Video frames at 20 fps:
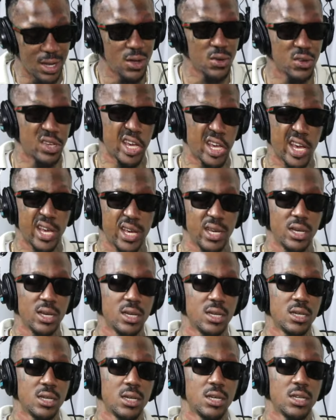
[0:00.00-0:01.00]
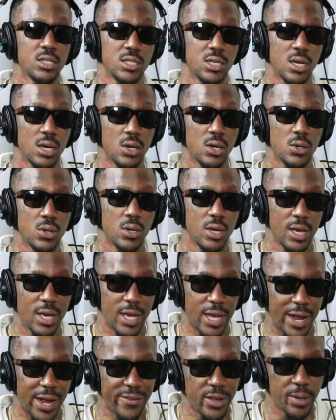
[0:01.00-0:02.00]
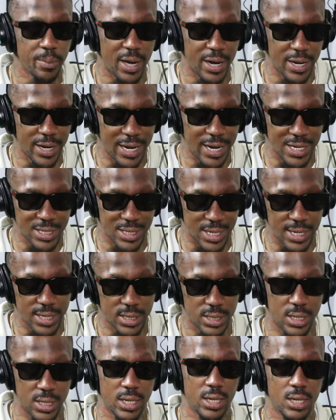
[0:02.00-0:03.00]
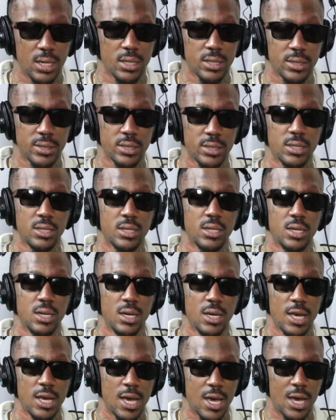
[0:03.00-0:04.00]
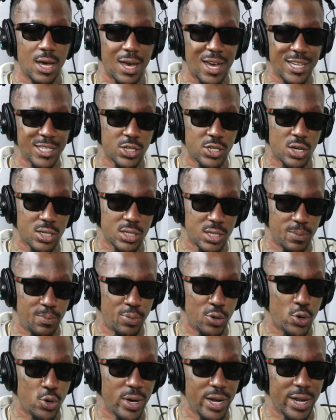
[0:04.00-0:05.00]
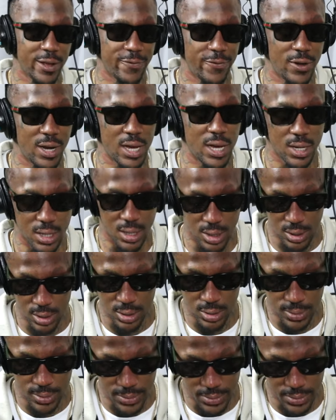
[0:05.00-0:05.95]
Okay. So everybody that's listening, I talked to Poetik Flakko.